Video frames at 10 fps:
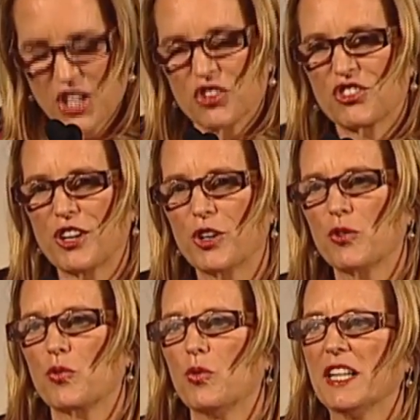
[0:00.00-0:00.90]
so
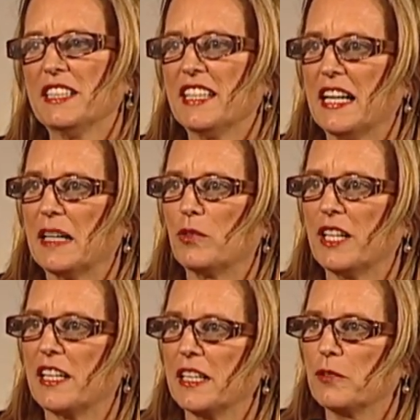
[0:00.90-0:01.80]
one day
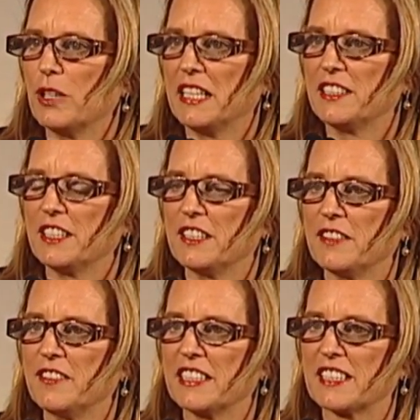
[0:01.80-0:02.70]
when I went
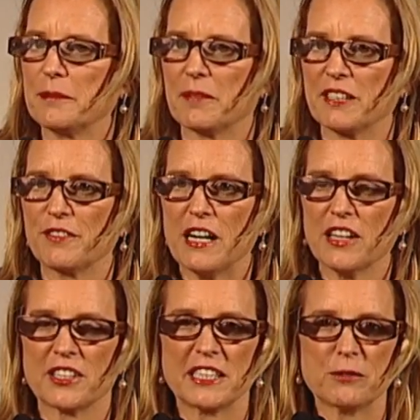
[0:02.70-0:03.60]
to visit my
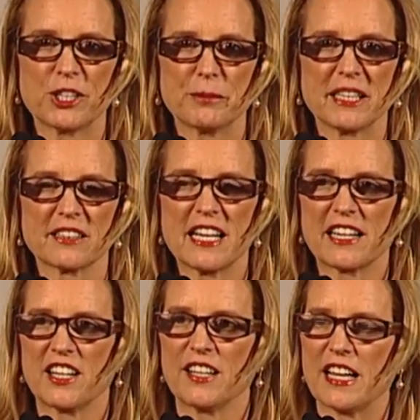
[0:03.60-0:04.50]
father, he wrote me a
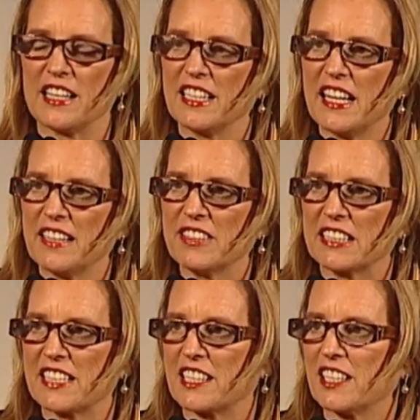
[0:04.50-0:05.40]
letter, and I have
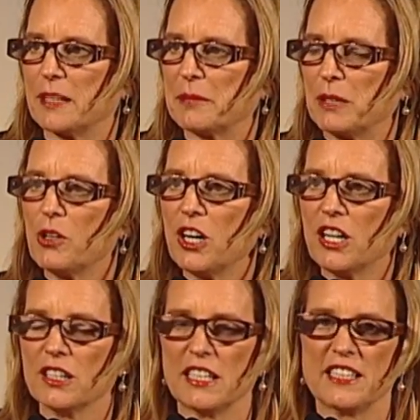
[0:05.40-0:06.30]
that letter on my
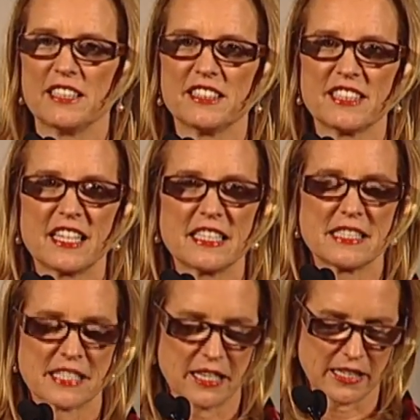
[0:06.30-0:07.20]
wall, and it
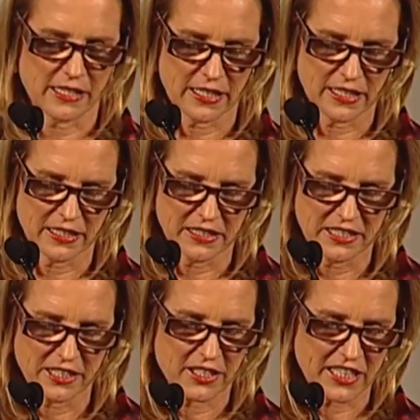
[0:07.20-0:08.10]
says, uh,
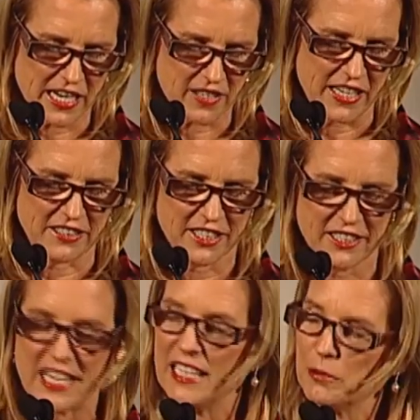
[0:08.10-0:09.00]
"Dear Kerry,
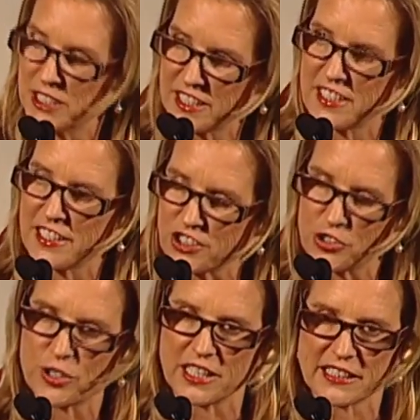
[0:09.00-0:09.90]
today was a
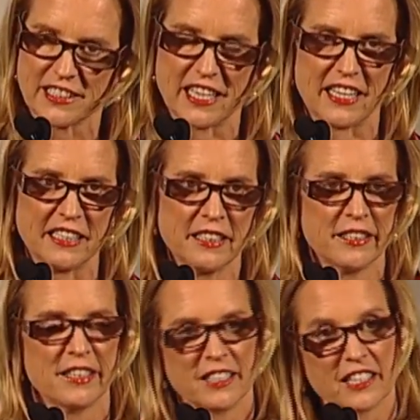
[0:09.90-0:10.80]
historic day,
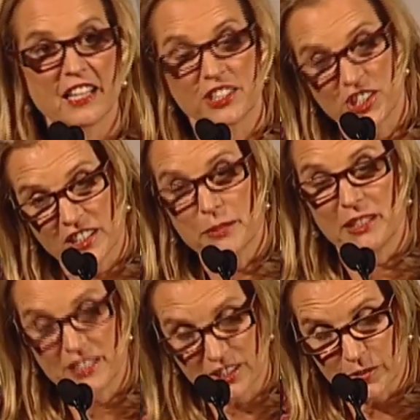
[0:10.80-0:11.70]
not just
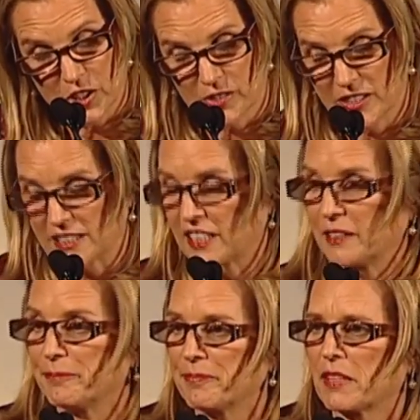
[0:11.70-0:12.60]
because of your visit,
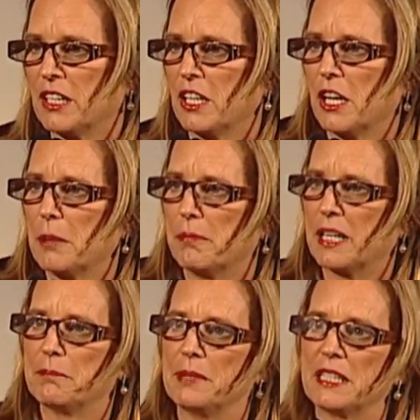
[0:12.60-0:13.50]
but